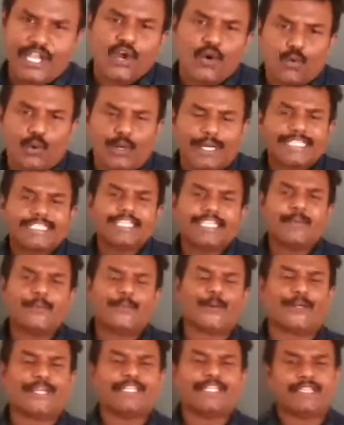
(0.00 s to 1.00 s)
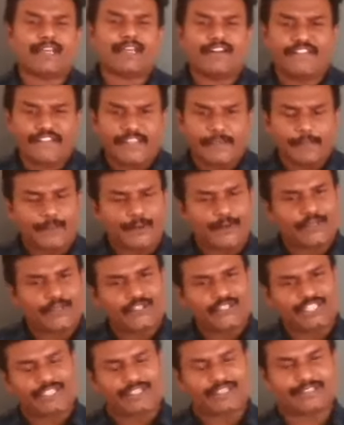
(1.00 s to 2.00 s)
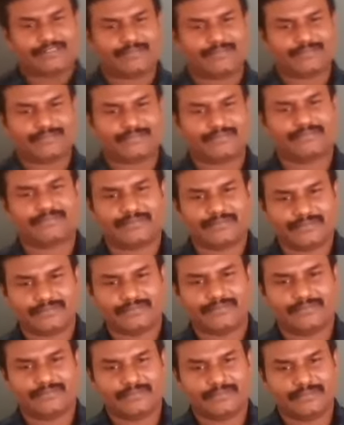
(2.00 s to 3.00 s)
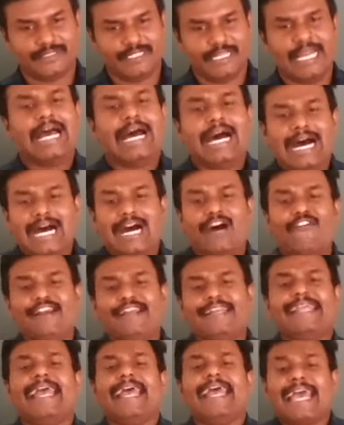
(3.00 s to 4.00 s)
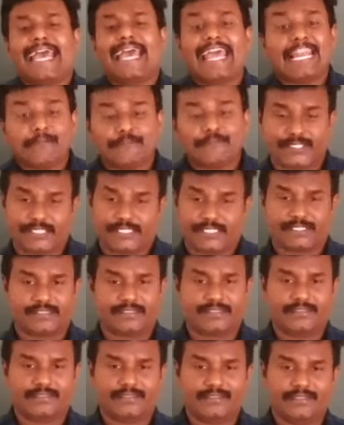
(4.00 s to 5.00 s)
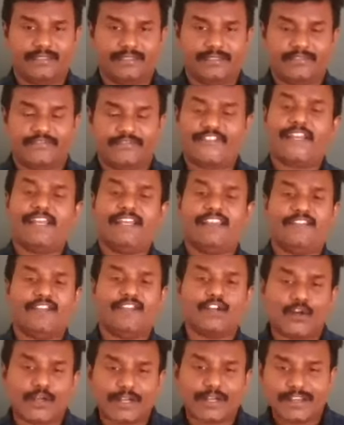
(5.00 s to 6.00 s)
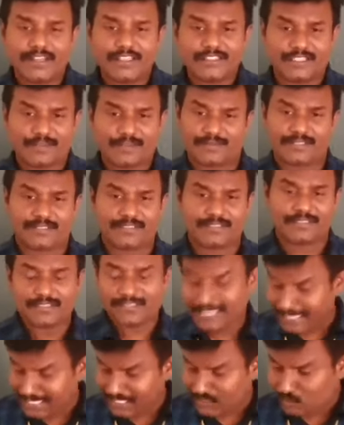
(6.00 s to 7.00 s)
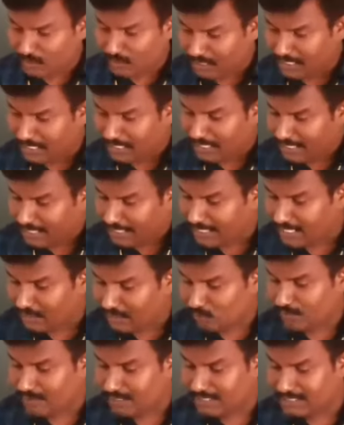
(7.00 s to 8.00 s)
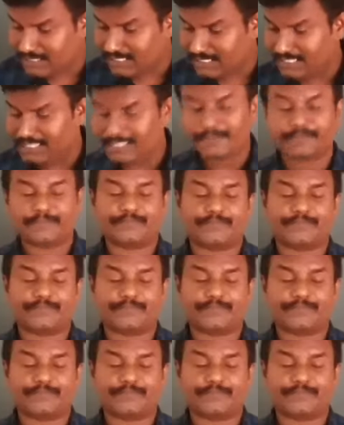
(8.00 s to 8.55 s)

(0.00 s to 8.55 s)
What is the importance of reproduction? How it helps for living organisms. That is what here we will see.